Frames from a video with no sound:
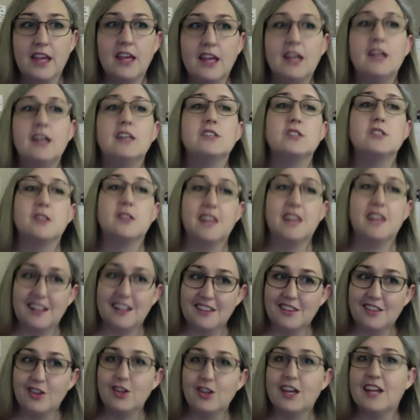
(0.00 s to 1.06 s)
So then
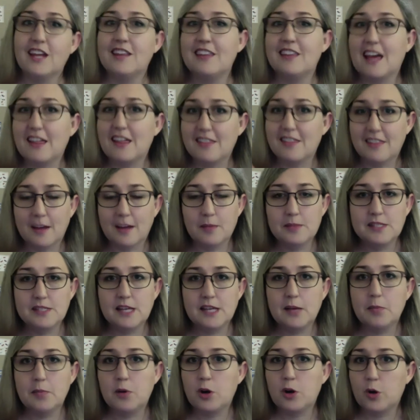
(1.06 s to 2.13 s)
they'll get that thumbs
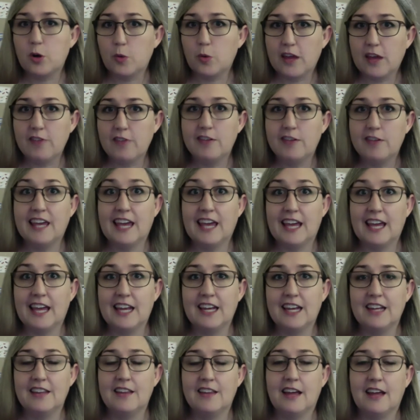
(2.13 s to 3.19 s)
up or a wave
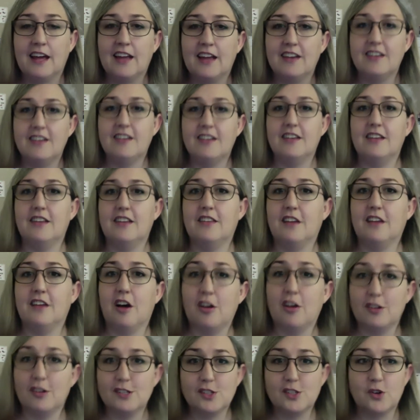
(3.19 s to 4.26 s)
again that
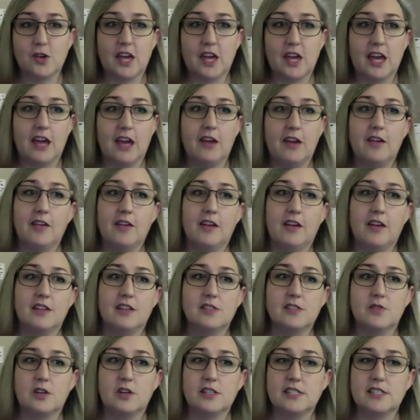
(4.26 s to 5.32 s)
all is okay as
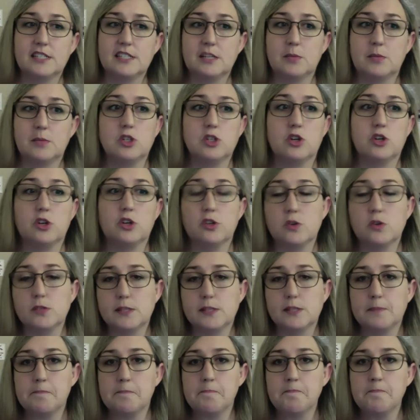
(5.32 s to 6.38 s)
far as the temperature goes.